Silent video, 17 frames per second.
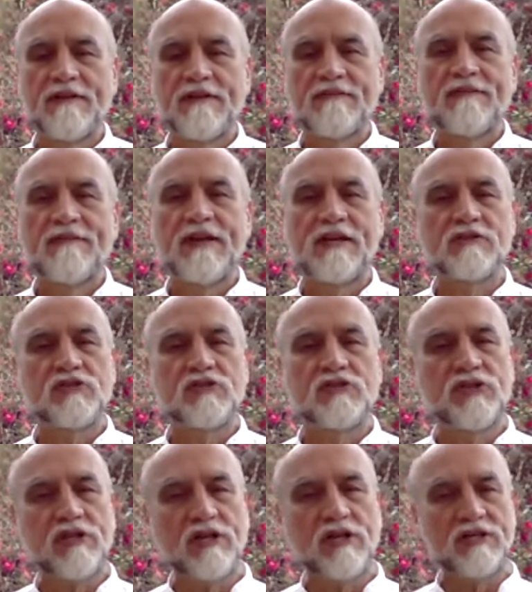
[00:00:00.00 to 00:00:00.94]
that,
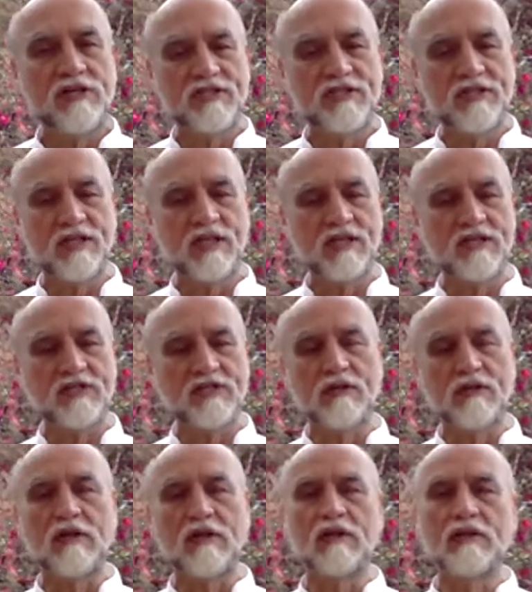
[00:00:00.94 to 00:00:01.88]
just as
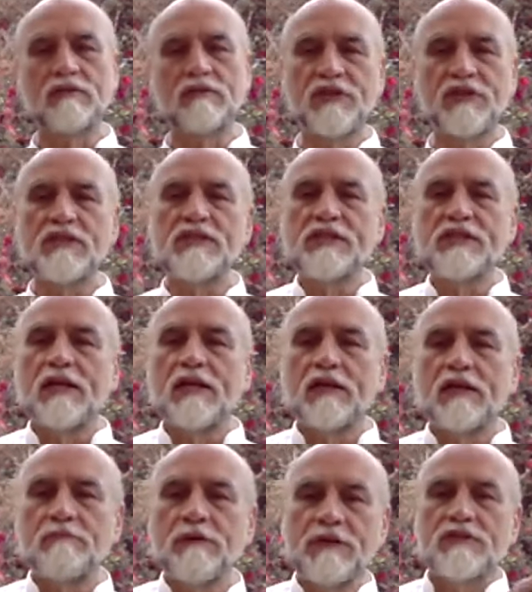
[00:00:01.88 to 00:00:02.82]
all of these
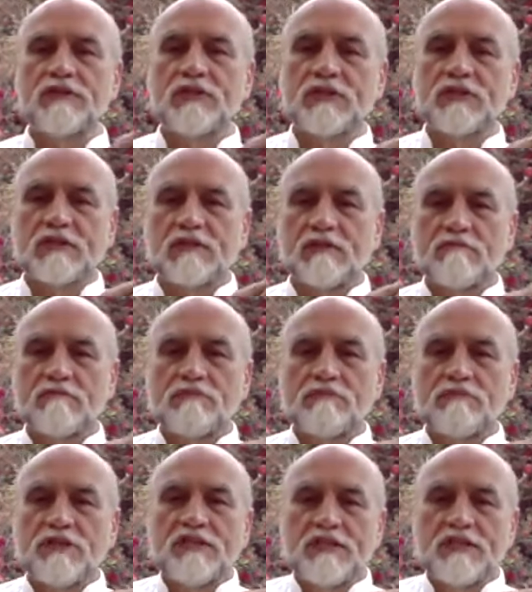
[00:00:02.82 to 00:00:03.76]
elements
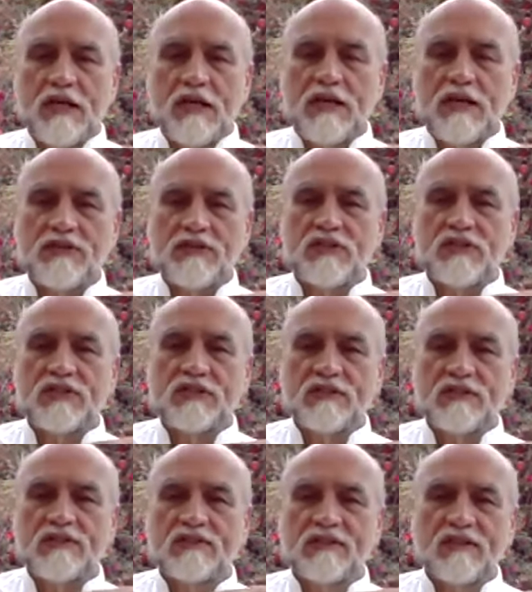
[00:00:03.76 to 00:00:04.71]

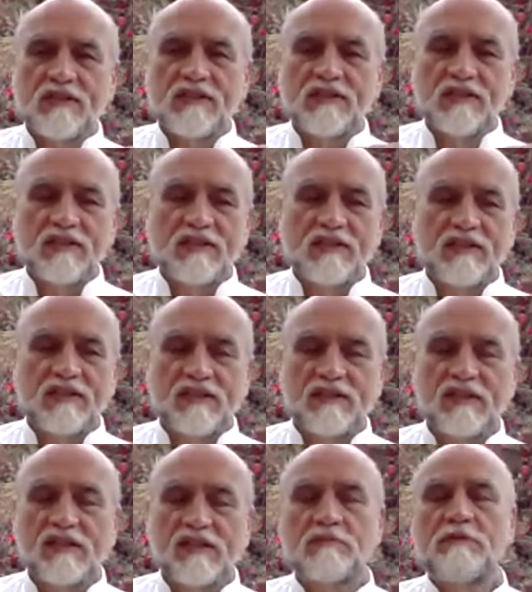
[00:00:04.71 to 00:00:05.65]
possess
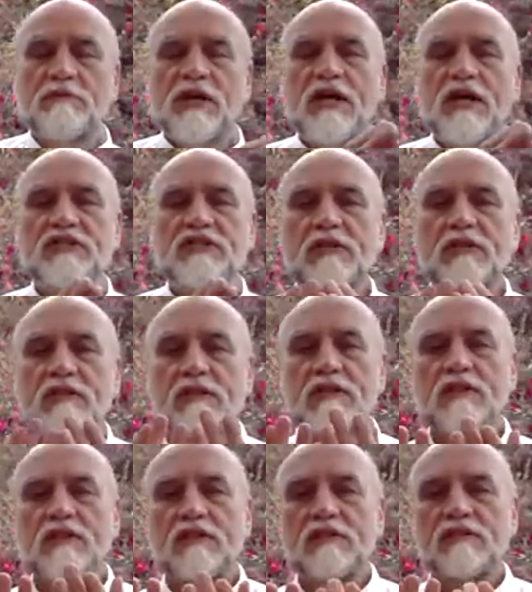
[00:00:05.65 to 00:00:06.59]
the
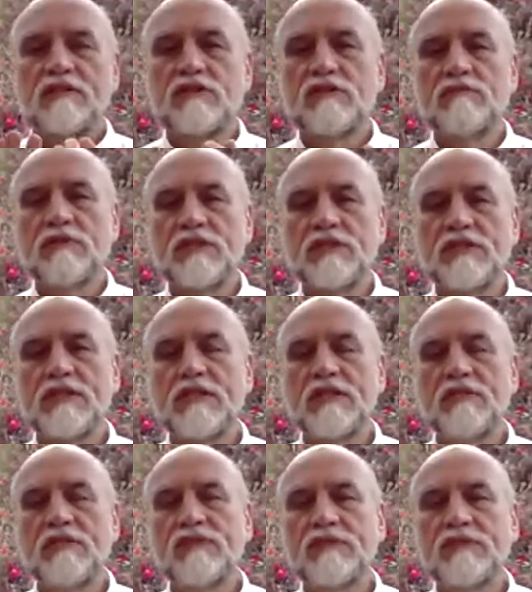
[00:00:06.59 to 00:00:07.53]
capacity to
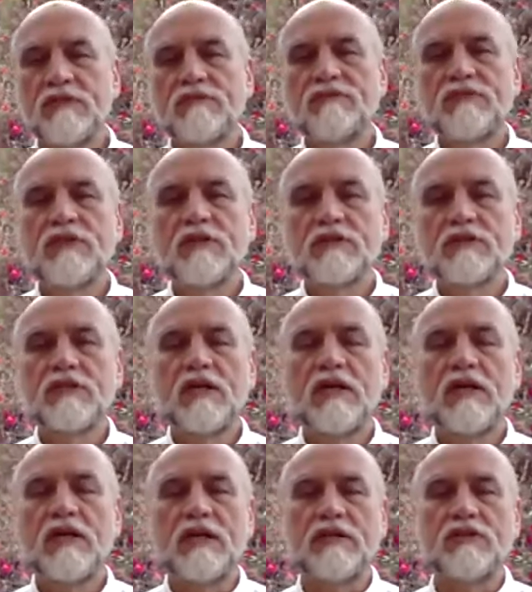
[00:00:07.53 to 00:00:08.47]
receive and to feel
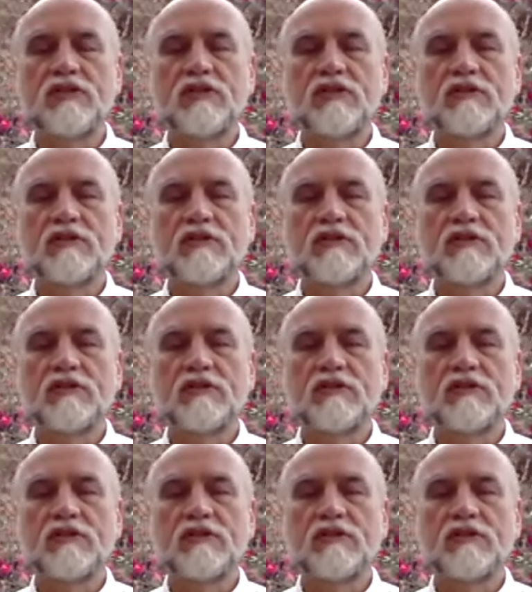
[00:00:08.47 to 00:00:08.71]
touch,